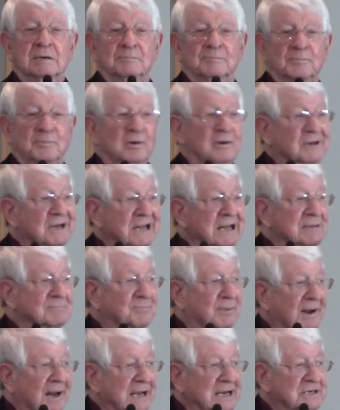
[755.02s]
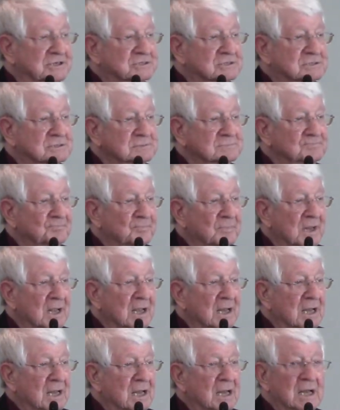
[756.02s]
put in place
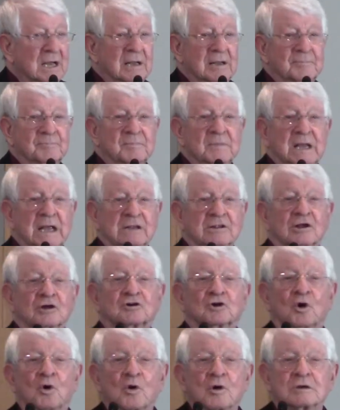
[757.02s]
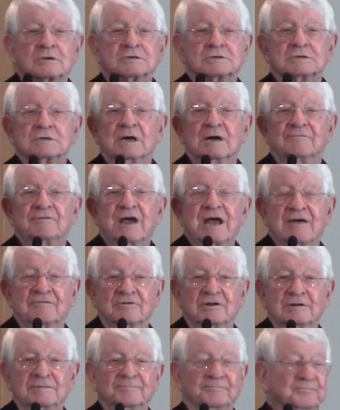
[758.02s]
in the courts of
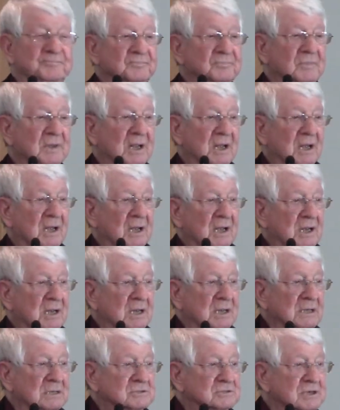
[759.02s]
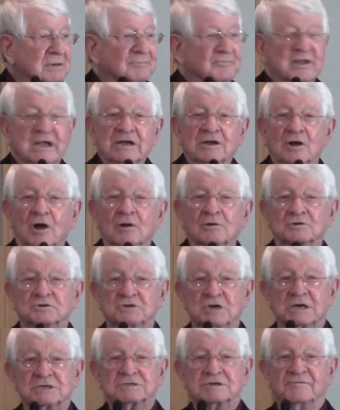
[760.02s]
heaven something called
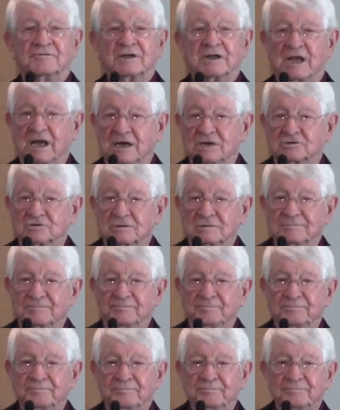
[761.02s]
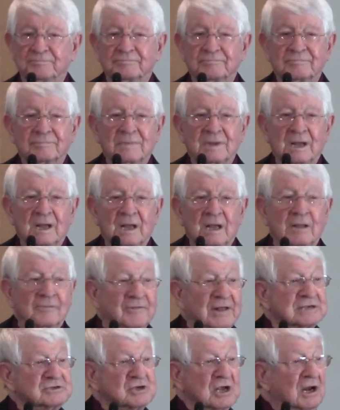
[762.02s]
justification.
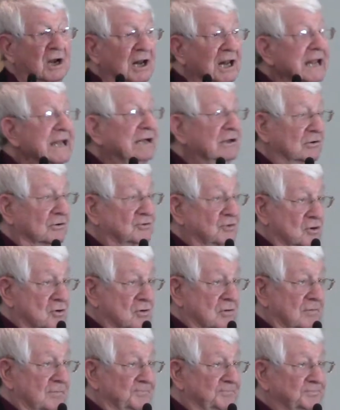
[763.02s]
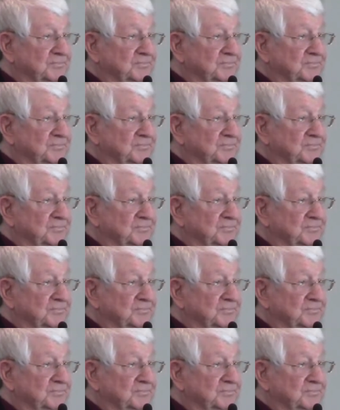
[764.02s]
That's a legal term.